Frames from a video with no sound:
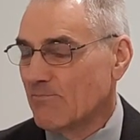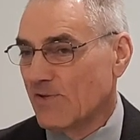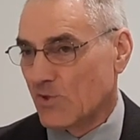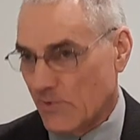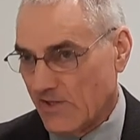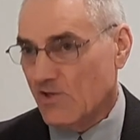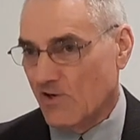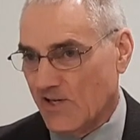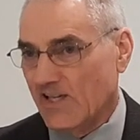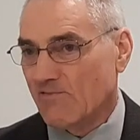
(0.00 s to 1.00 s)
But
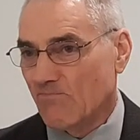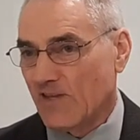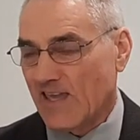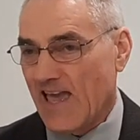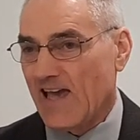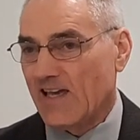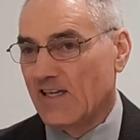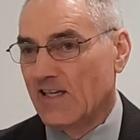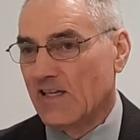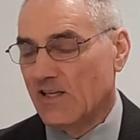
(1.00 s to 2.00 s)
3.30, the cat
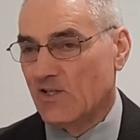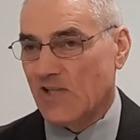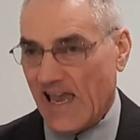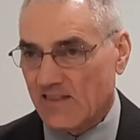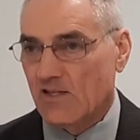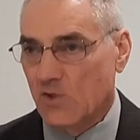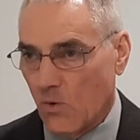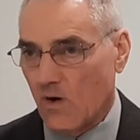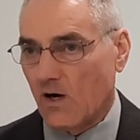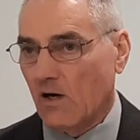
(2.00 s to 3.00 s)
is at the
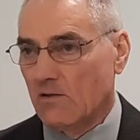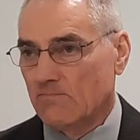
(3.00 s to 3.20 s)
door